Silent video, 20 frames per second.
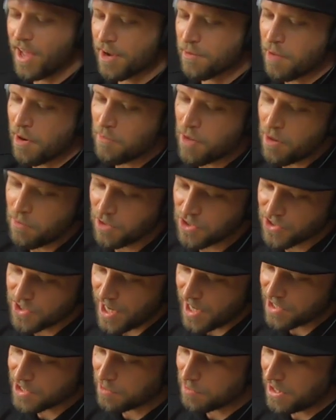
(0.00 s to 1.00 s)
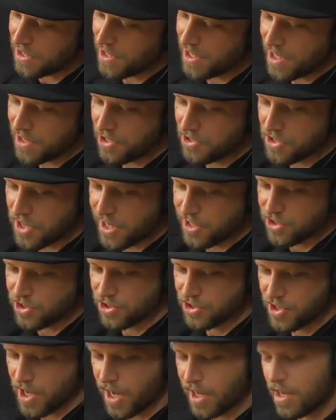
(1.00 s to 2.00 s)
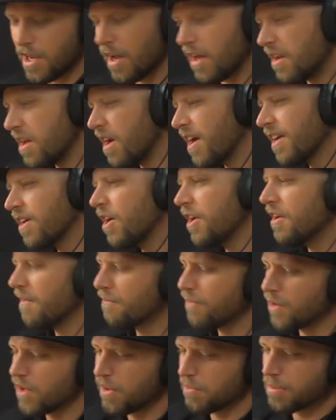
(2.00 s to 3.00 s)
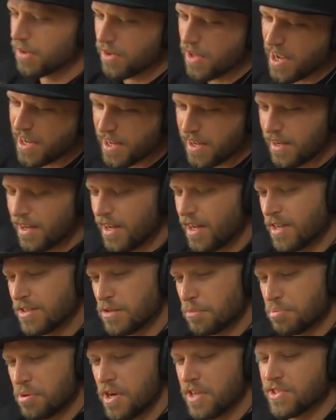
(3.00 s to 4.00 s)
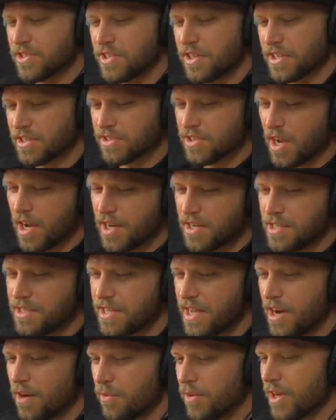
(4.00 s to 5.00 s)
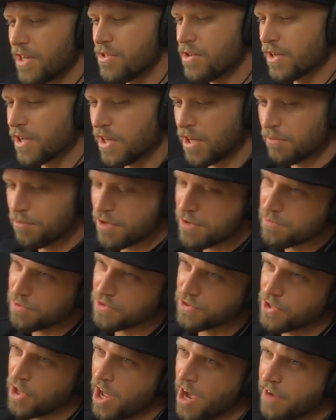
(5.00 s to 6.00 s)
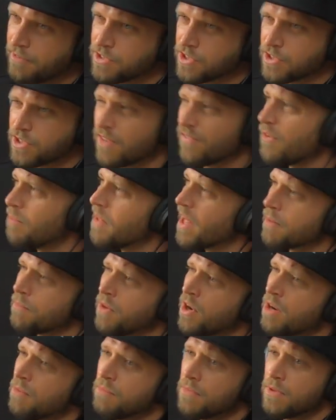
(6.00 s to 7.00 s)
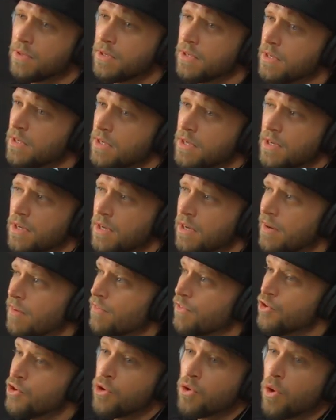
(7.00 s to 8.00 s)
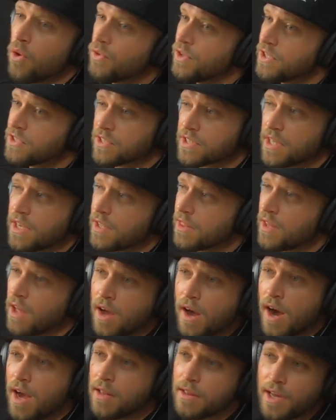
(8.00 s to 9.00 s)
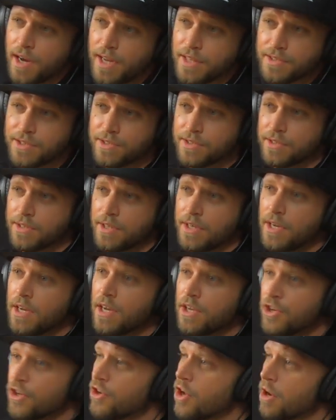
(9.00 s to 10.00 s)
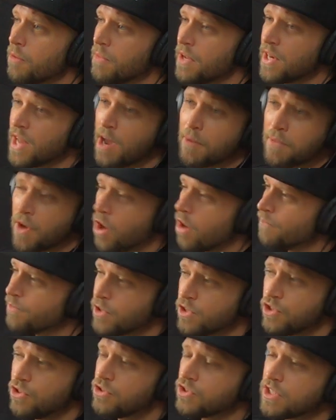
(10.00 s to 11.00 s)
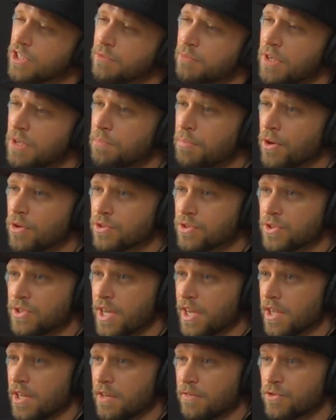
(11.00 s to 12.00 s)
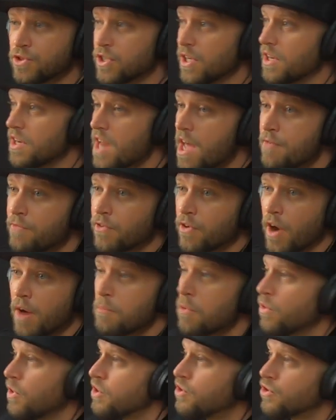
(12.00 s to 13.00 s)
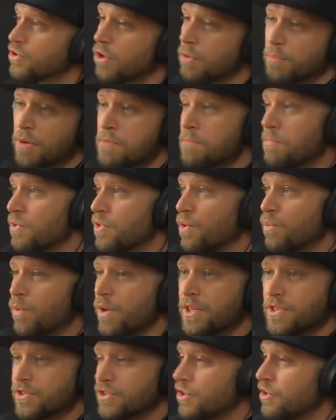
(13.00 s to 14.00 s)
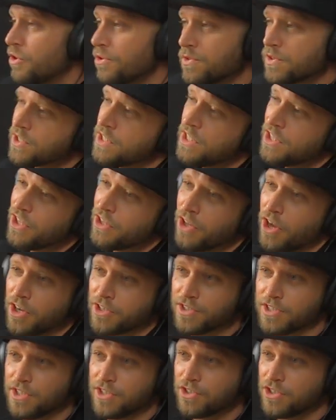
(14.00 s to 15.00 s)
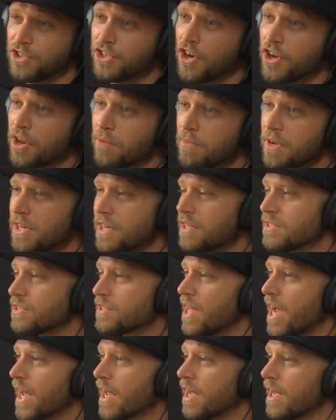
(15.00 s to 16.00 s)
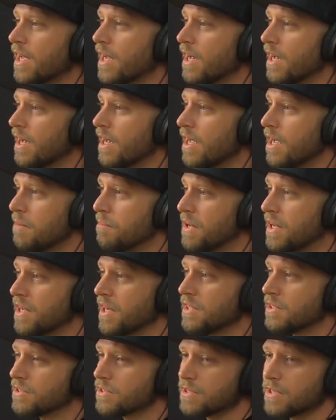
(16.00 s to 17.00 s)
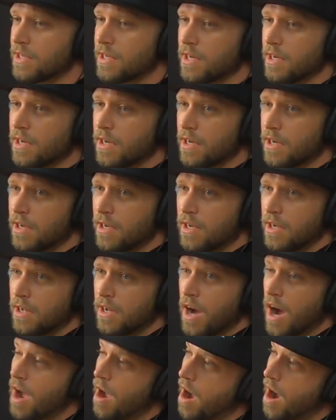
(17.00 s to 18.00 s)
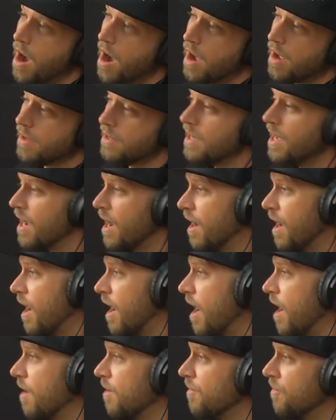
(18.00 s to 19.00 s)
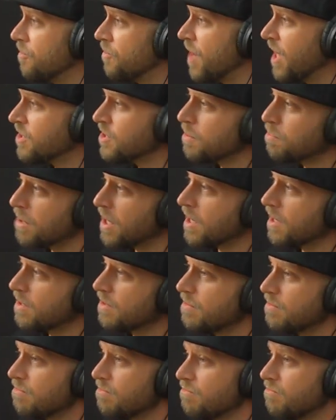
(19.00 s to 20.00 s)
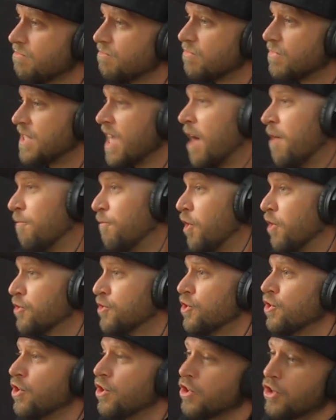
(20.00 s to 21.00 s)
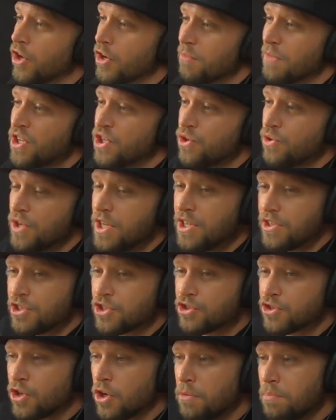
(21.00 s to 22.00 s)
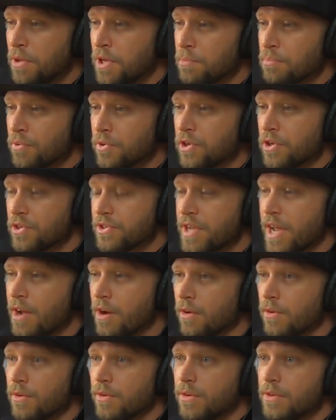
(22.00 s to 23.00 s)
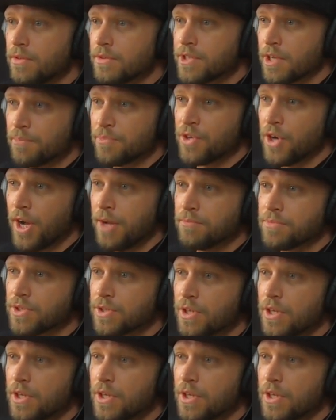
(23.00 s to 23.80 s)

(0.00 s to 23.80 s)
Like my mom was saying to me the other day, she's like, "Yeah, no, I kind of feel a bit like depressed and anxiety out when I'm looking at people's lives and stuff." I'm like, "Mom, you're only seeing the highlights." Yeah, you know what I mean. How often do you see me post negative shit? Never. I'm only showing people the wins. You don't see the losses. You know what I mean? It's like because, I, I yeah, that's a big downfall too. You know what I mean? You need to show people you're down sometimes.